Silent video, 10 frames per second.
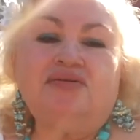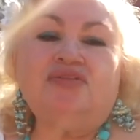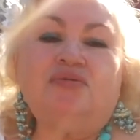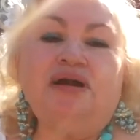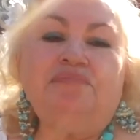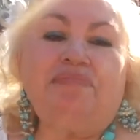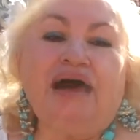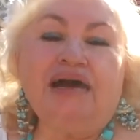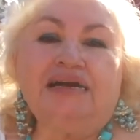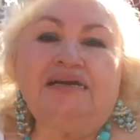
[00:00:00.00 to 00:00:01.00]
on the way
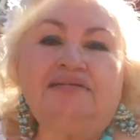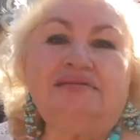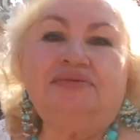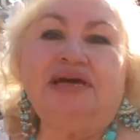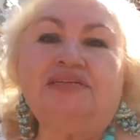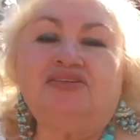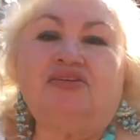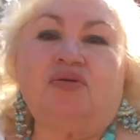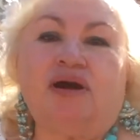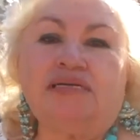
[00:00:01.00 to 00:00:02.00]
back, we had to
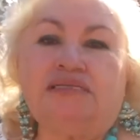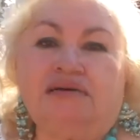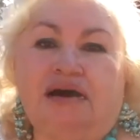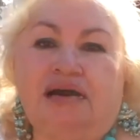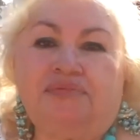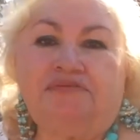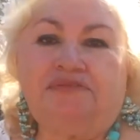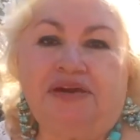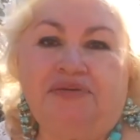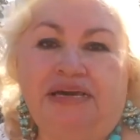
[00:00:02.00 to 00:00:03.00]
cross the Harbor
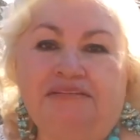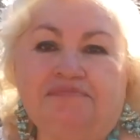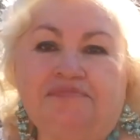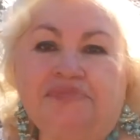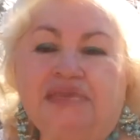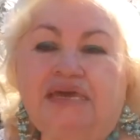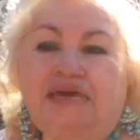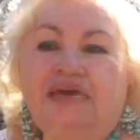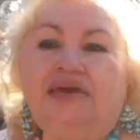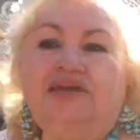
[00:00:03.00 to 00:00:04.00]
Freeway.
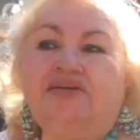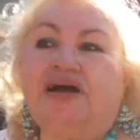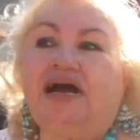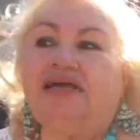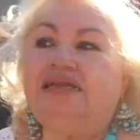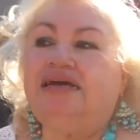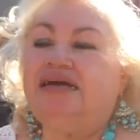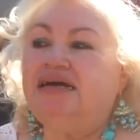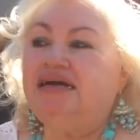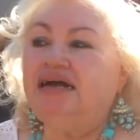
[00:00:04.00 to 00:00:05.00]
And your aunt
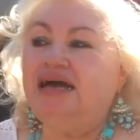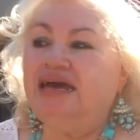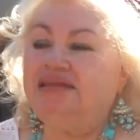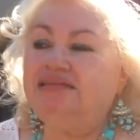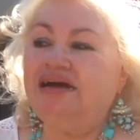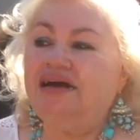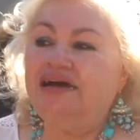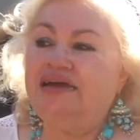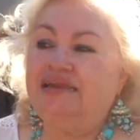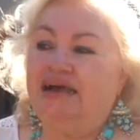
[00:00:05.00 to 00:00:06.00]
Edna
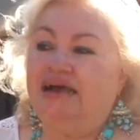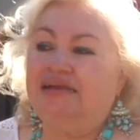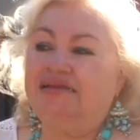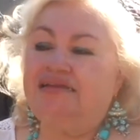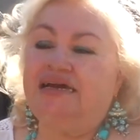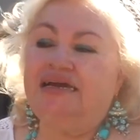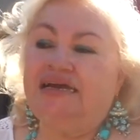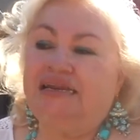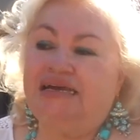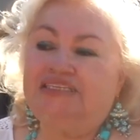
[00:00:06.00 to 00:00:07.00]
and
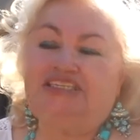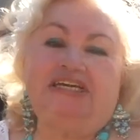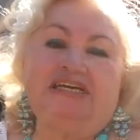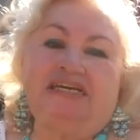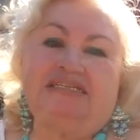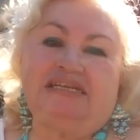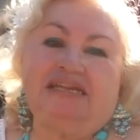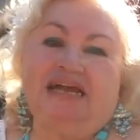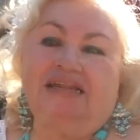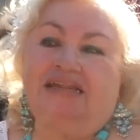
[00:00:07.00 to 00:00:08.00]
Aunt Chiquis
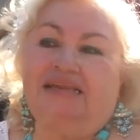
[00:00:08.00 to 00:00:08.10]
and